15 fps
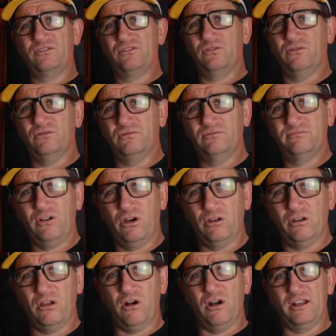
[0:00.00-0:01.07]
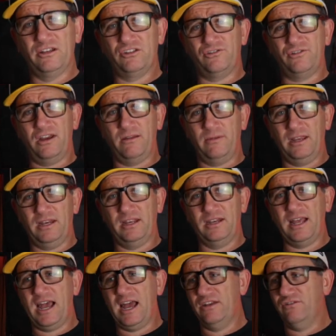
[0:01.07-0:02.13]
It's all online streaming
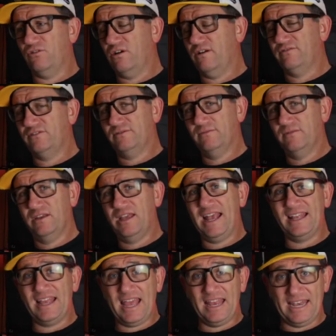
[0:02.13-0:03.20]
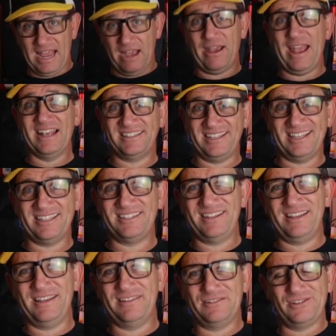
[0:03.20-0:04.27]
and hard drives, and now
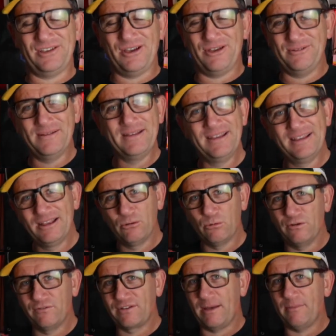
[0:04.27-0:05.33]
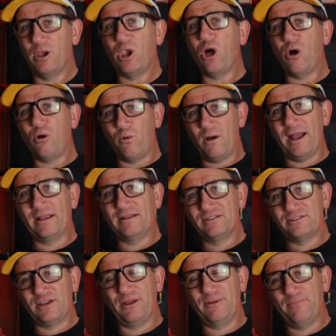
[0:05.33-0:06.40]
SSDs, so we've come a long way.
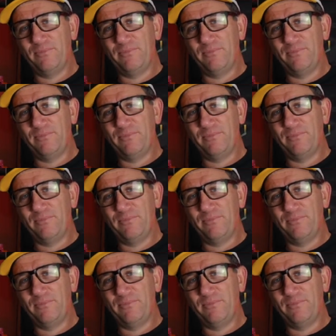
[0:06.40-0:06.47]
So